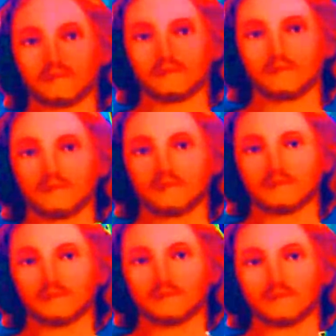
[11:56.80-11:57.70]
You know, I
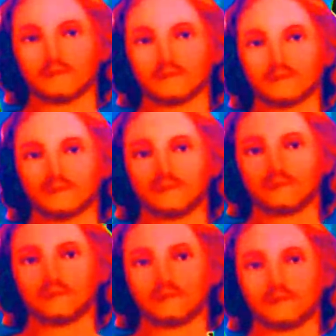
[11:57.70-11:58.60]
teach here
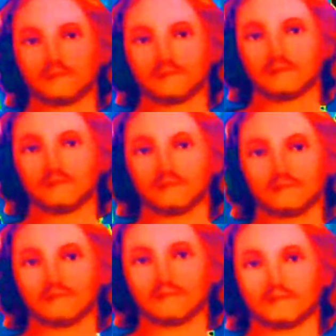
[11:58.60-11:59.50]
action, massive
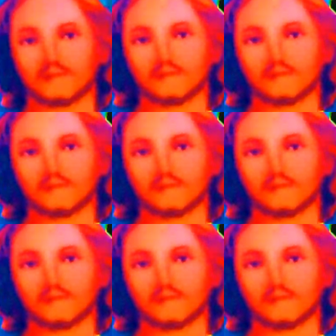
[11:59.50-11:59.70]
action.